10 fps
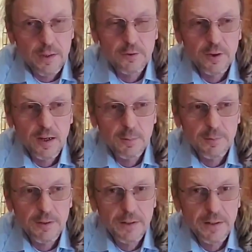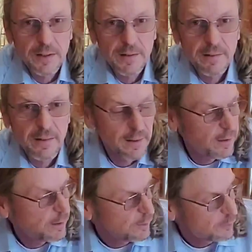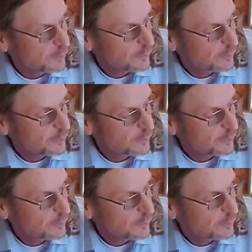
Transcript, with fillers: great job of cutting.